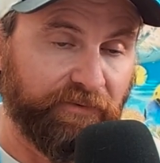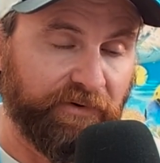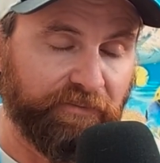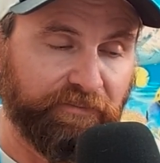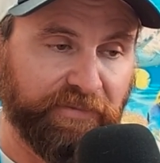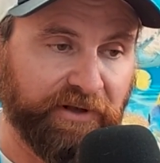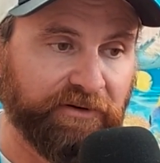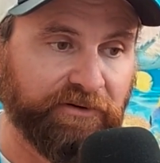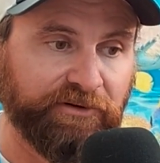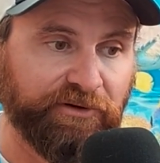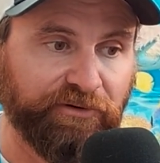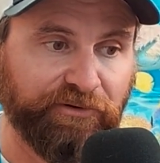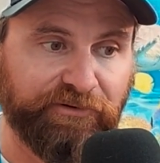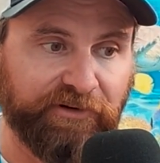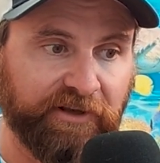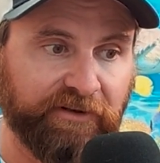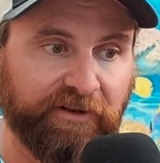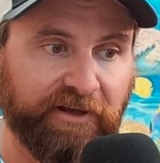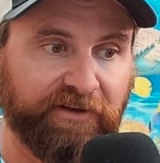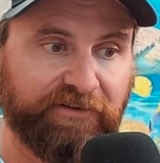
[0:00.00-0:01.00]
We've been
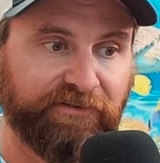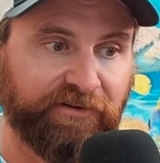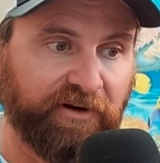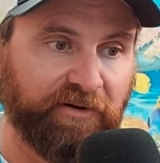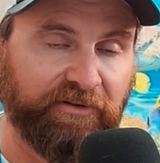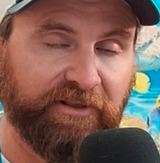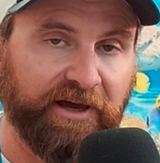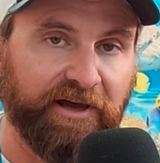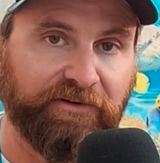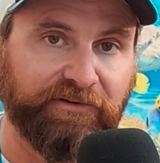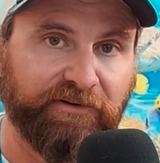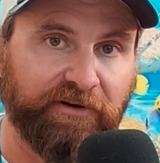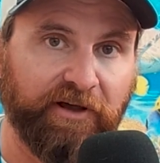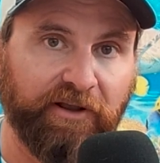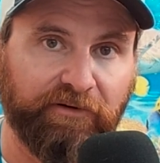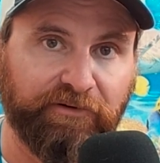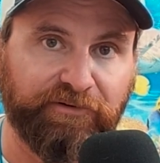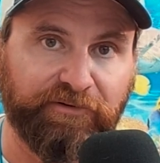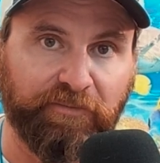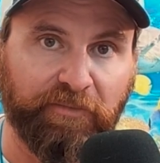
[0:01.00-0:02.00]
using less than
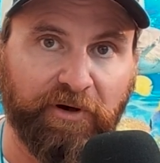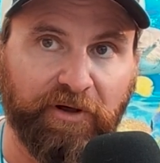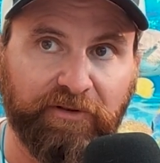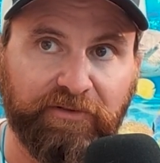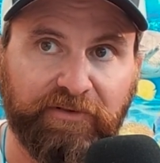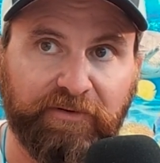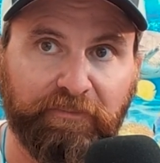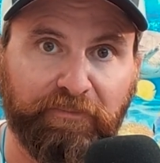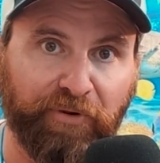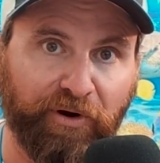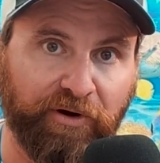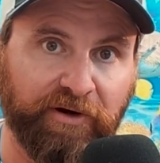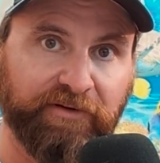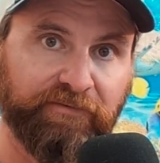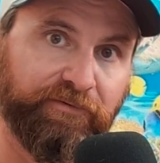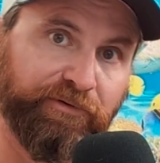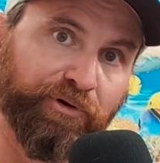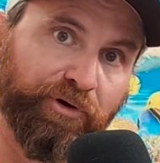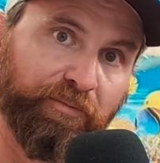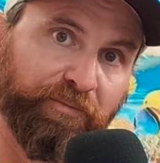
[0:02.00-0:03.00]
$1,000 a month, burning
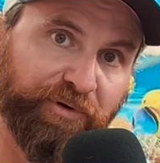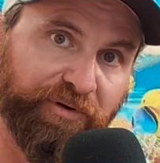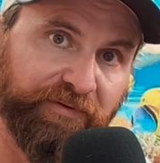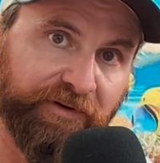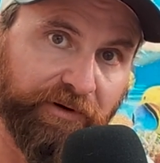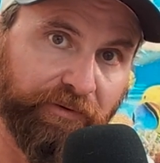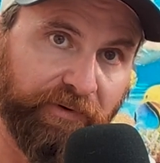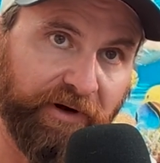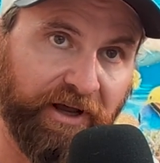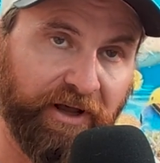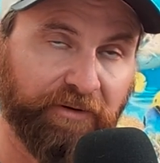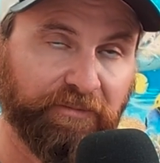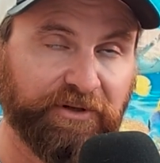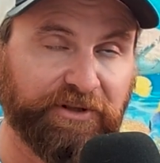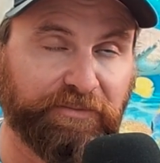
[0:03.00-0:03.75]
fuel, moving around.